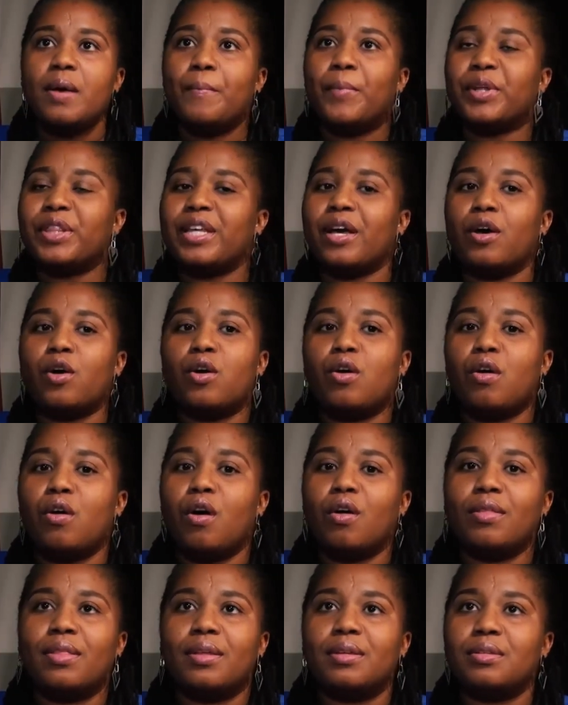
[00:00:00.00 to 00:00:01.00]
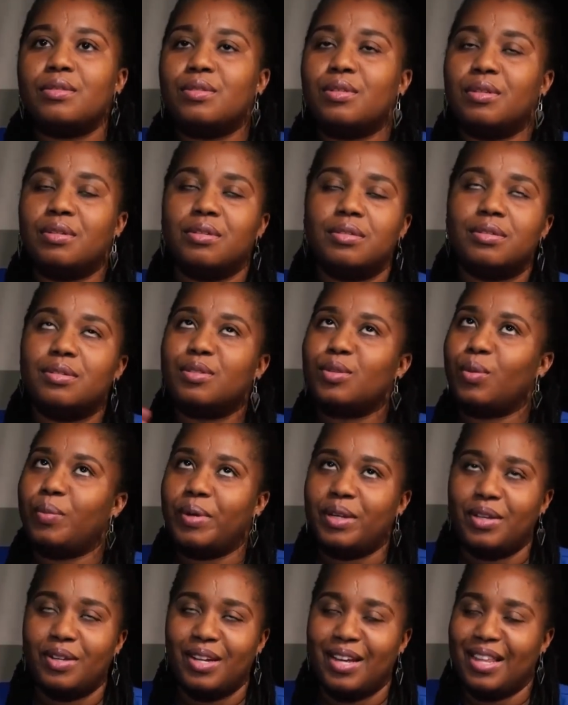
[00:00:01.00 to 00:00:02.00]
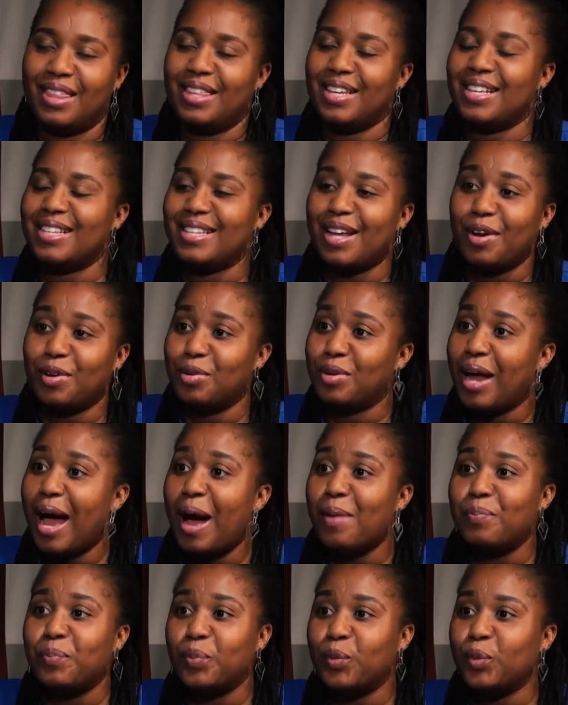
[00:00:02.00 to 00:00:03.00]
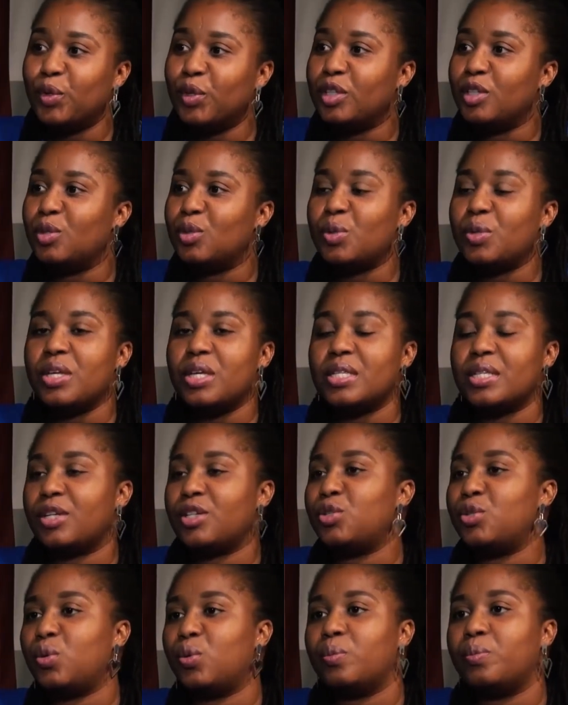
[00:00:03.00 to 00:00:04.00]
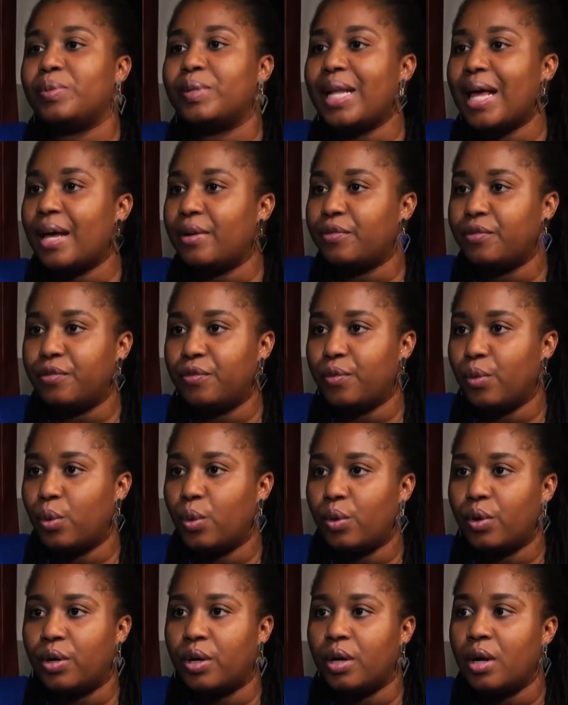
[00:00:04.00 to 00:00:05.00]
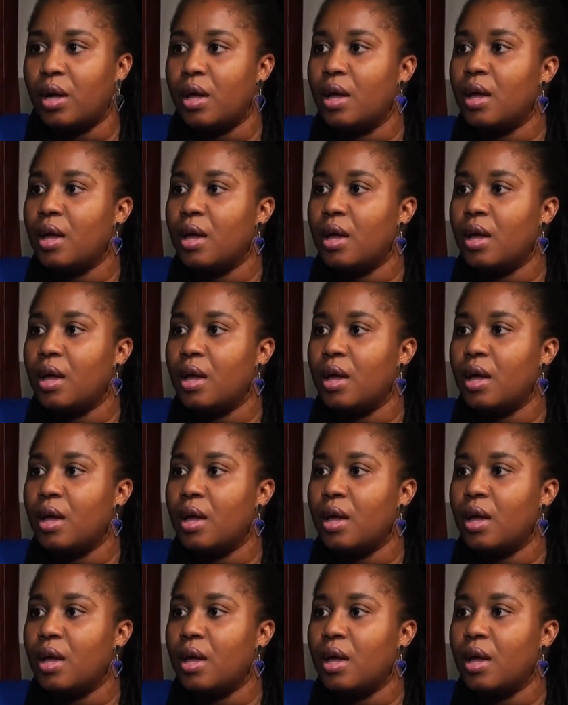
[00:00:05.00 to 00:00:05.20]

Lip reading: But there are others, so many other things that could happen, you know, things that you don't plan for.